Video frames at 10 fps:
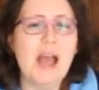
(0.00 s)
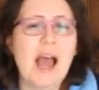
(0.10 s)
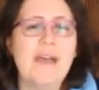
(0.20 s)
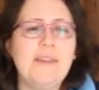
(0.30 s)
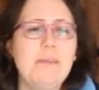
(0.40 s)

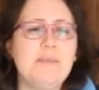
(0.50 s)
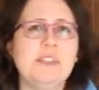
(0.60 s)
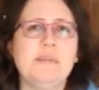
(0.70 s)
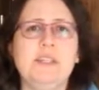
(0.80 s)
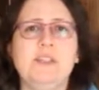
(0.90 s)
And that
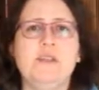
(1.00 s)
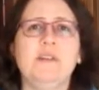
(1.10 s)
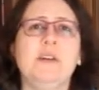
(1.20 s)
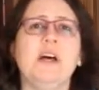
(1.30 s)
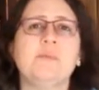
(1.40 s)
brings me to
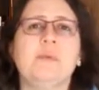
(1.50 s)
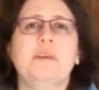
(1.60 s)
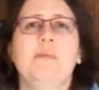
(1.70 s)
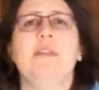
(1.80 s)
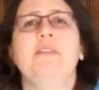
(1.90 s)
the last book of
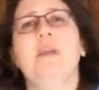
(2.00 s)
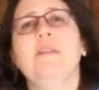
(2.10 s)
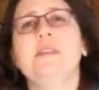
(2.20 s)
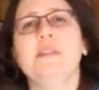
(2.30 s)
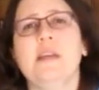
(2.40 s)
the month. Now
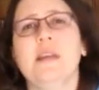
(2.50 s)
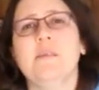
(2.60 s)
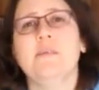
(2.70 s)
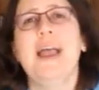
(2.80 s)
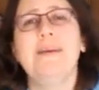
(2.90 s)
this is a
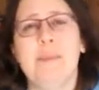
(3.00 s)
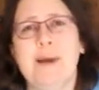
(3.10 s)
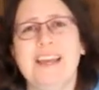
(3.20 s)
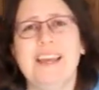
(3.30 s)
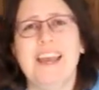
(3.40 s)

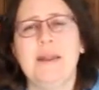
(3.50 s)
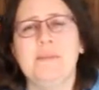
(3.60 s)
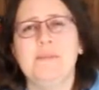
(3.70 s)
paperback again.